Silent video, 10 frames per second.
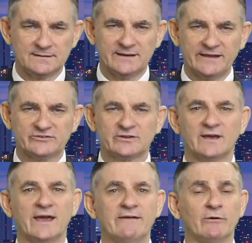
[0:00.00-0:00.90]
Next,
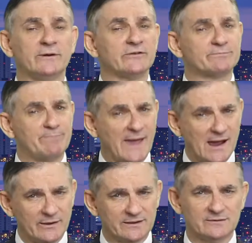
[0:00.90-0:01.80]
everyone is
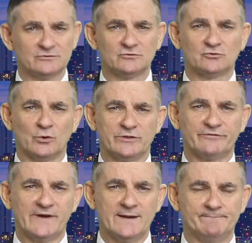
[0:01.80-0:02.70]
bowing toward the
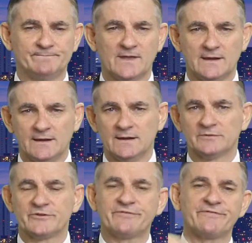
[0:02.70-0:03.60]
front.
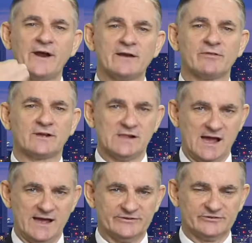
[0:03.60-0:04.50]
The front of the
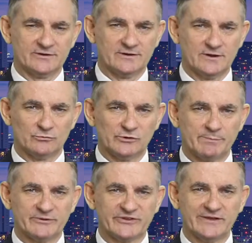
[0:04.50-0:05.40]
class
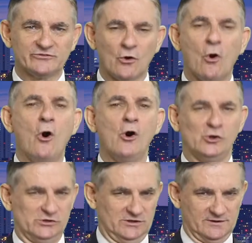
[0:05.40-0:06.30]
represents
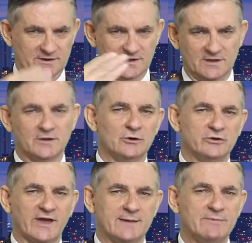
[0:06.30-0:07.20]
all
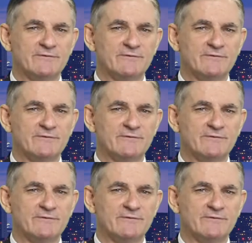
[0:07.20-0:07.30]
who came